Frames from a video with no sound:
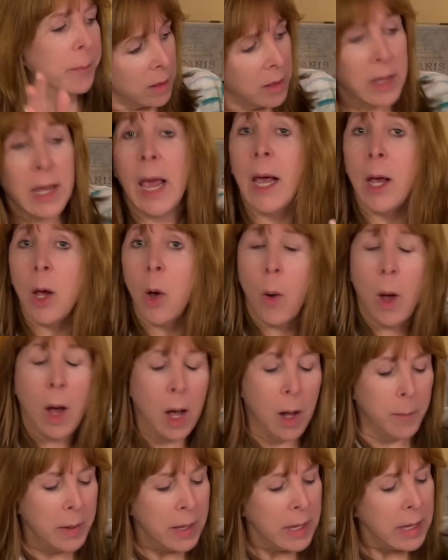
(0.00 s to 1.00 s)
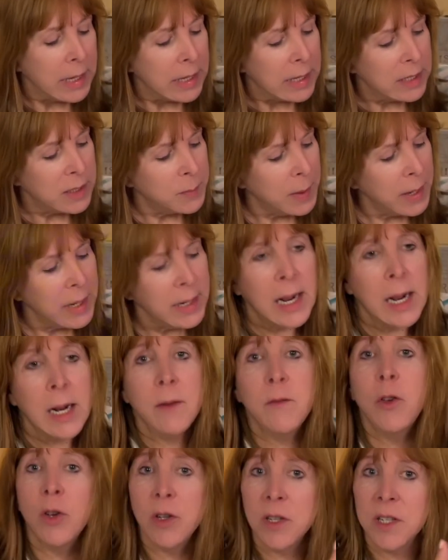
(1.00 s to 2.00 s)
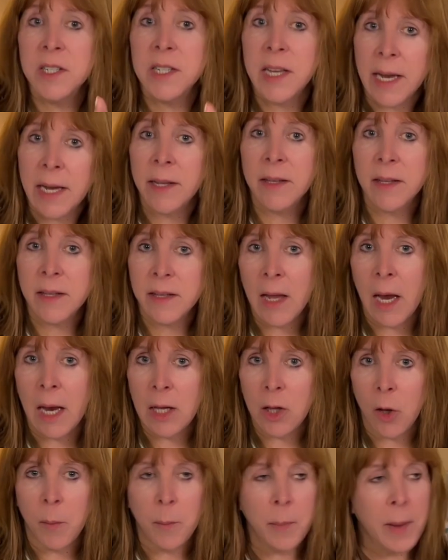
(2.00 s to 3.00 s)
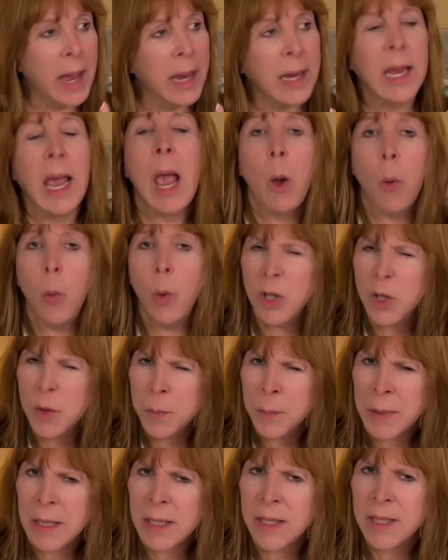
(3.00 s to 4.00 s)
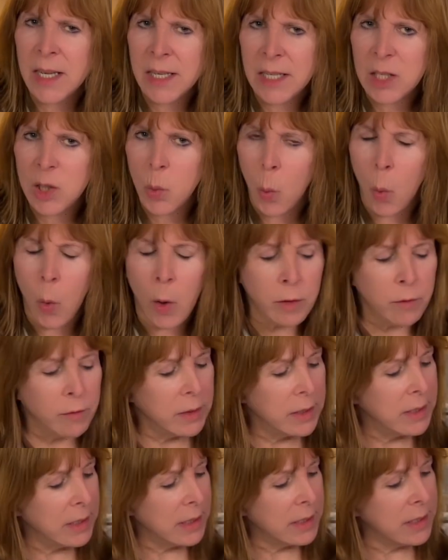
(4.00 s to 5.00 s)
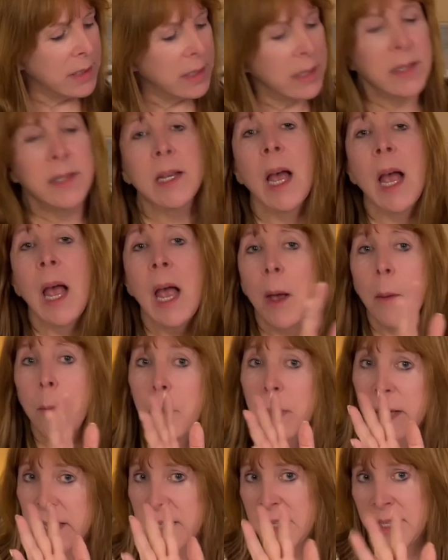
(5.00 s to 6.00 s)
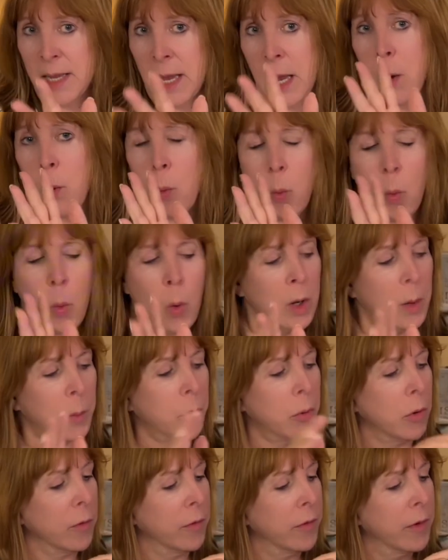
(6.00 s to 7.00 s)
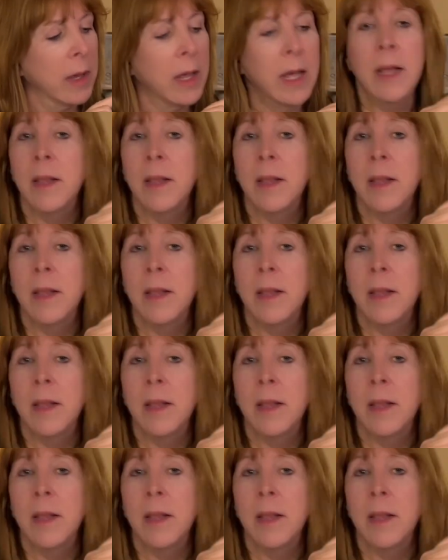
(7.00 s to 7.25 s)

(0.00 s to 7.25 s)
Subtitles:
The EchoHub is made out of your standard nylon bag, which means that it's water resistant, but it's not waterproof.